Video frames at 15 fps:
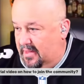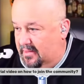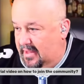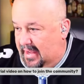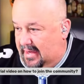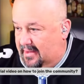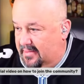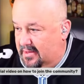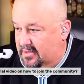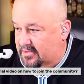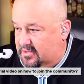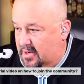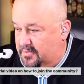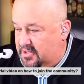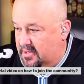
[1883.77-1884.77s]
the link in the
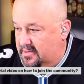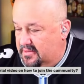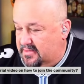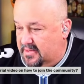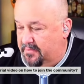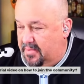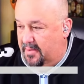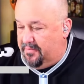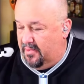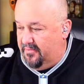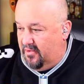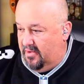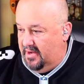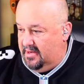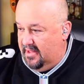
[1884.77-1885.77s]
description. Some people
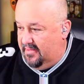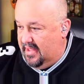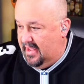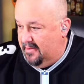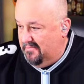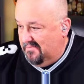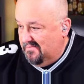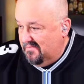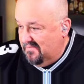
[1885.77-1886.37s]
have already done that.